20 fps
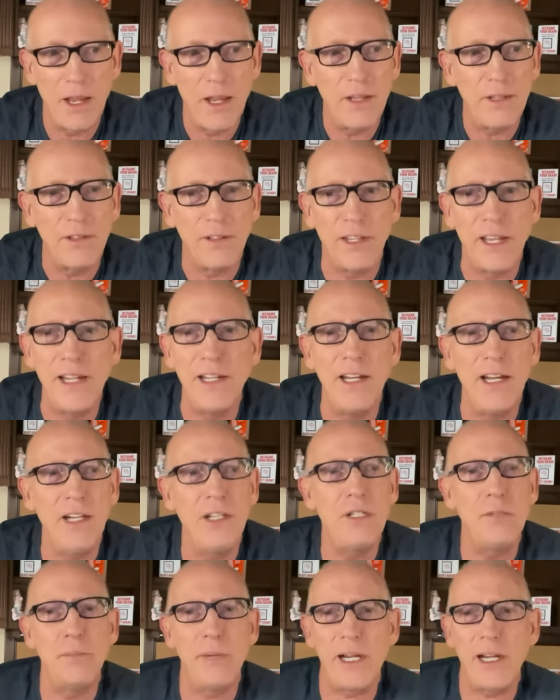They need
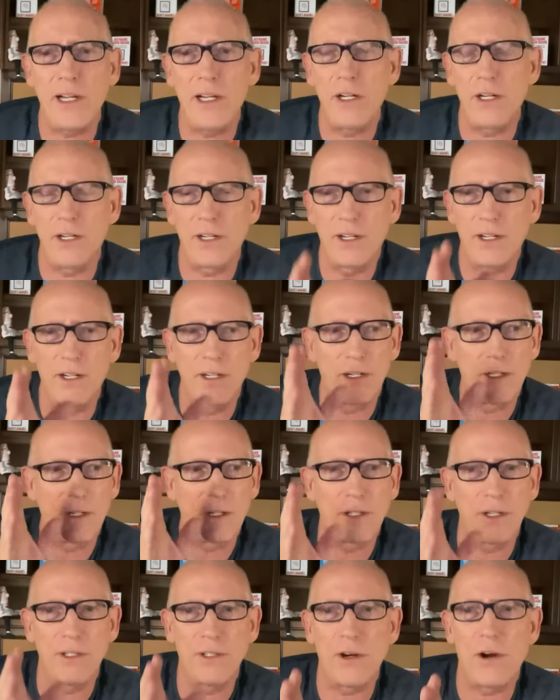to make
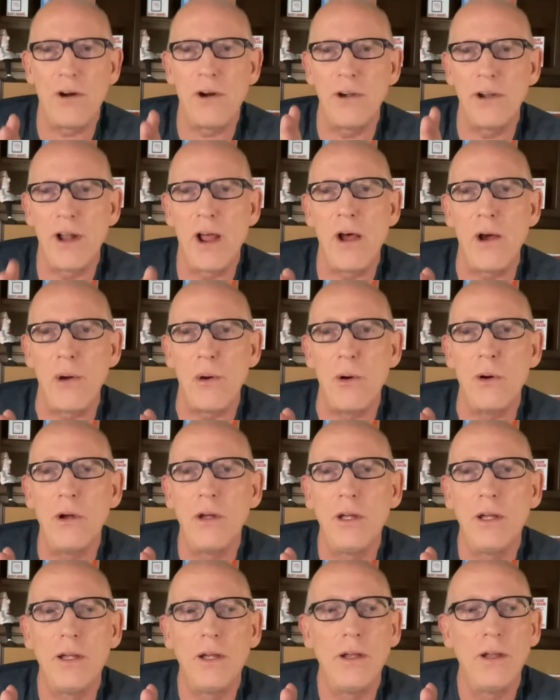Qatar know
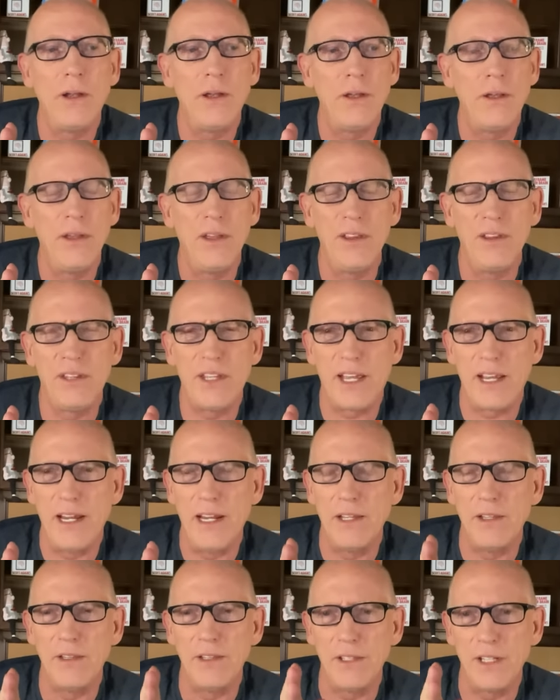that
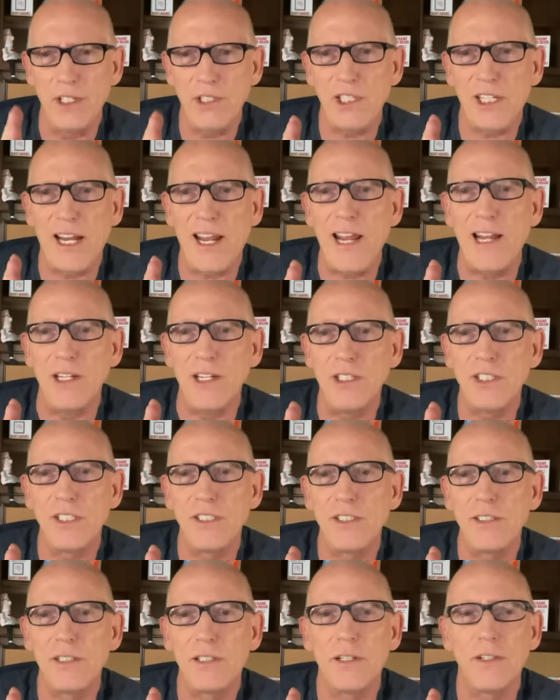in this
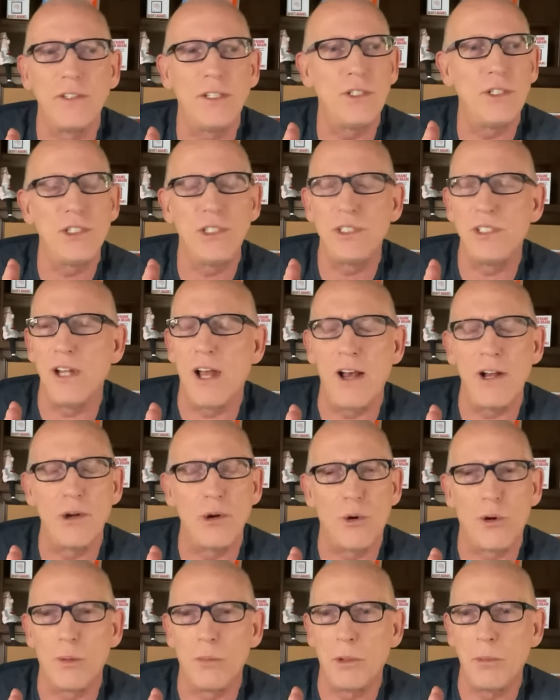case, this is not
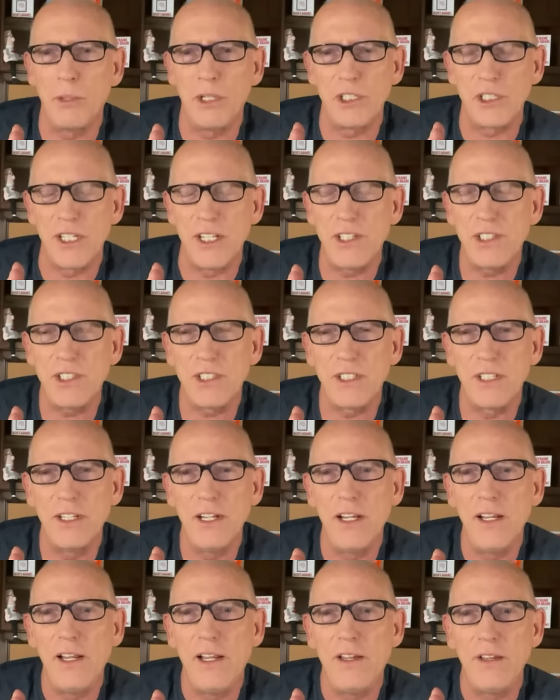normal business.
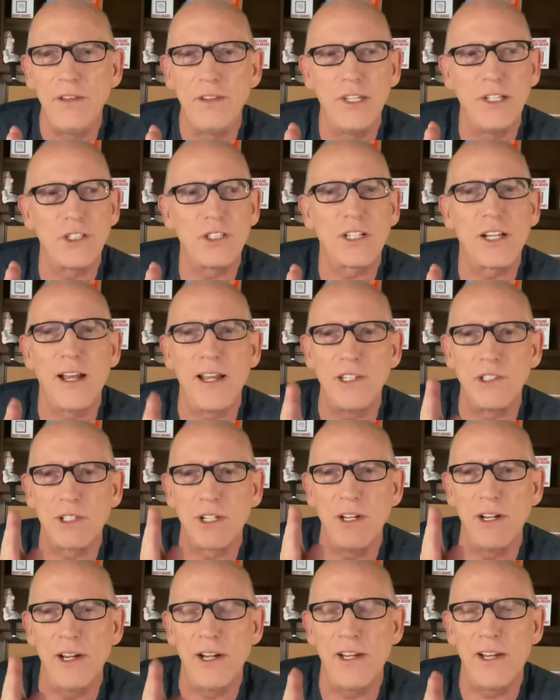This guy's
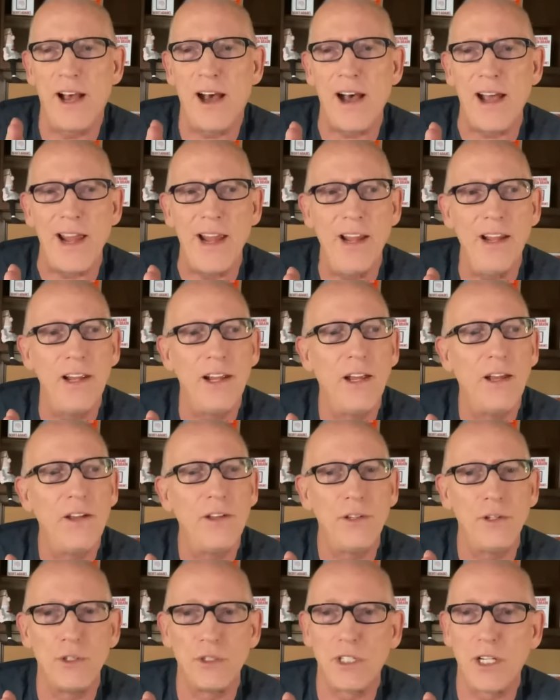going to die.
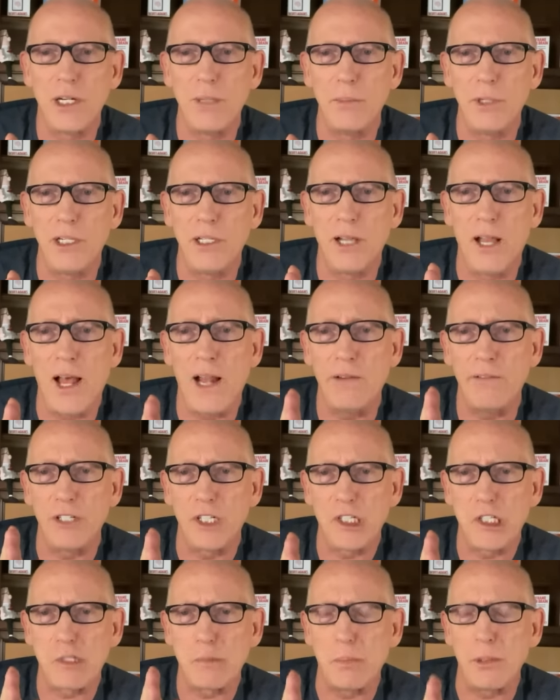There's going to be a lot of
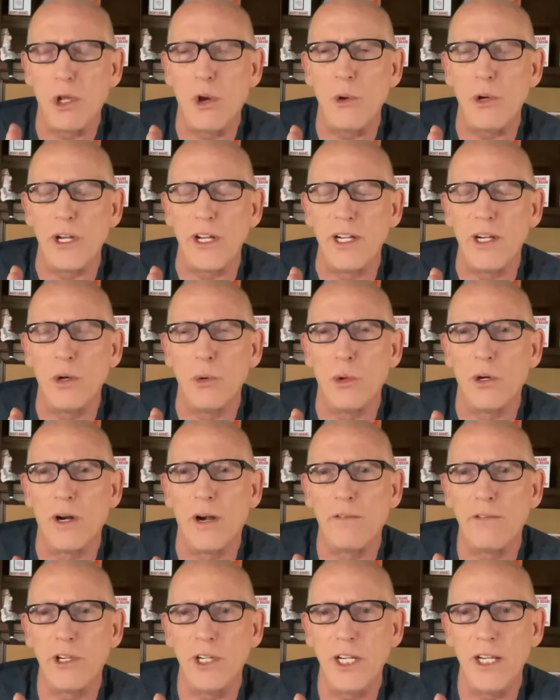exploding
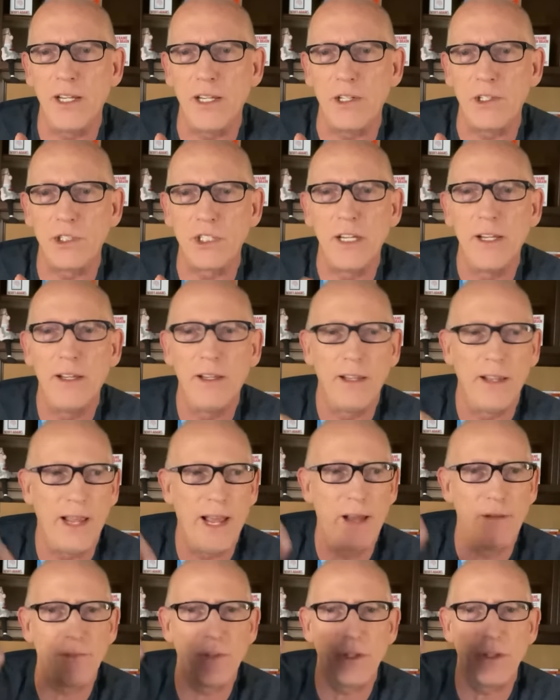wherever he is
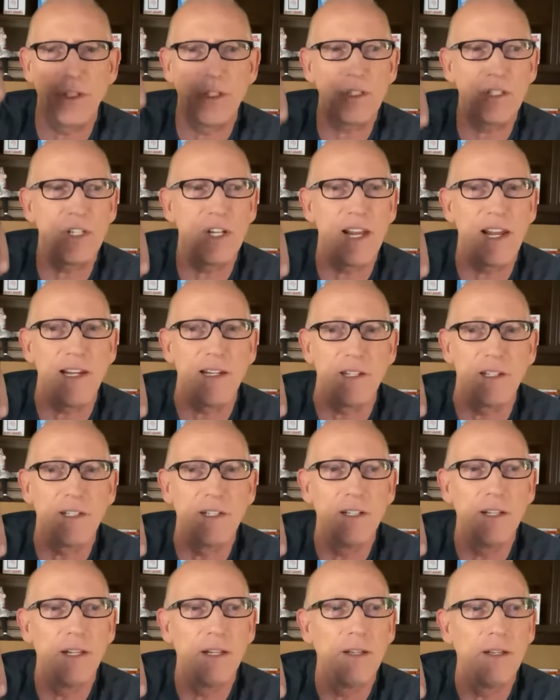after this
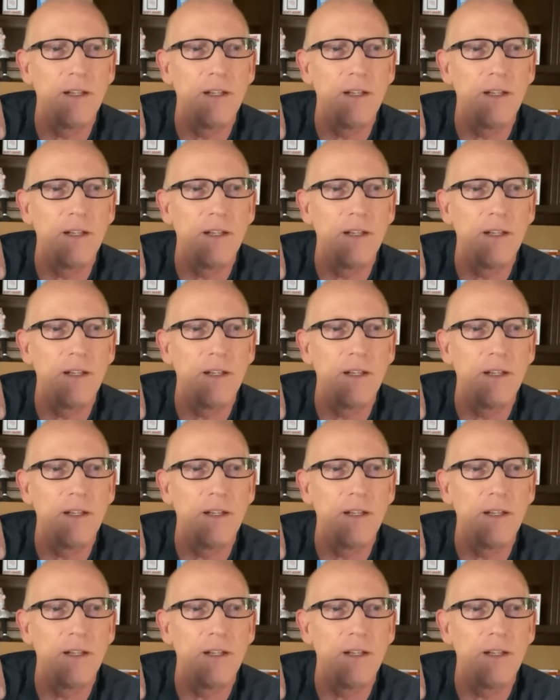date.